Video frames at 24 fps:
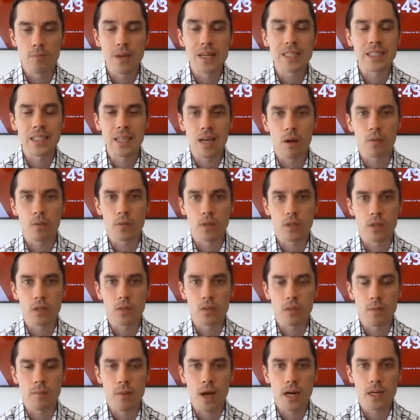messing up
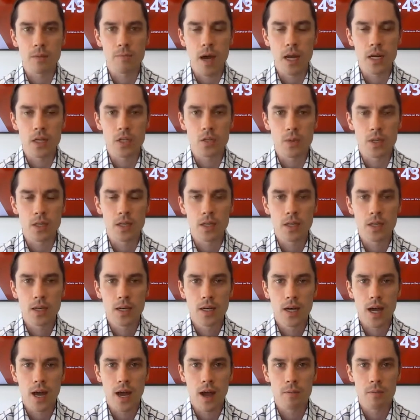your money management,
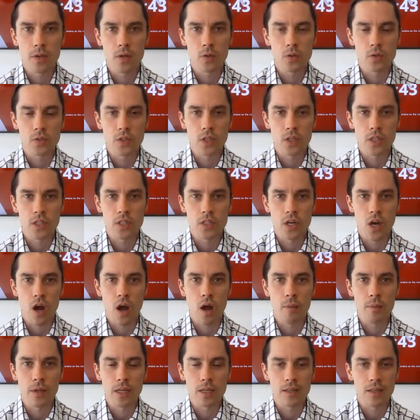and also your
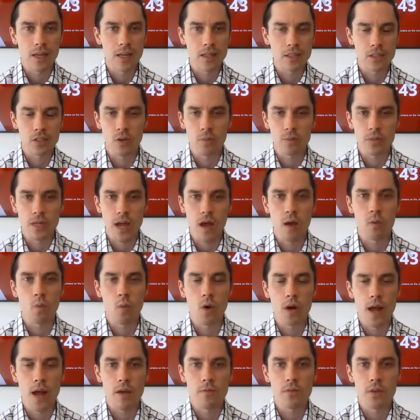timing and getting stopped out
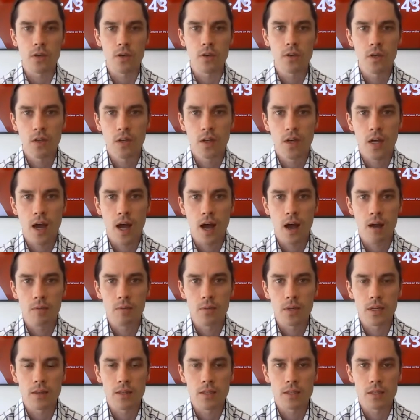and what have you,
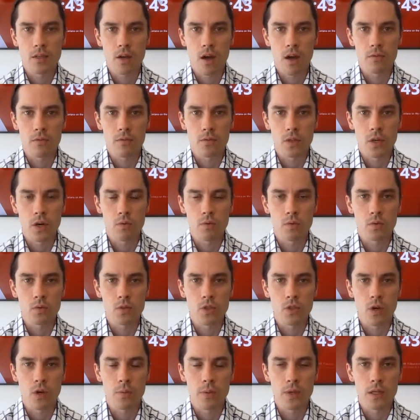in this kind of real
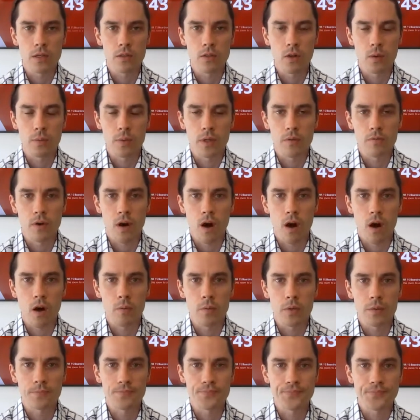choppy
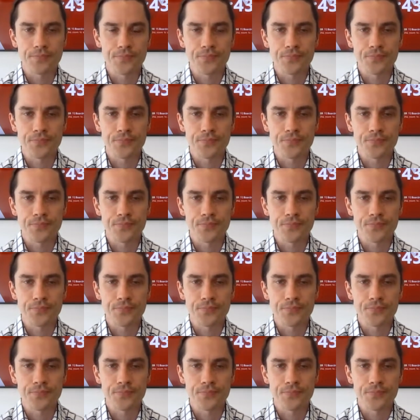environment.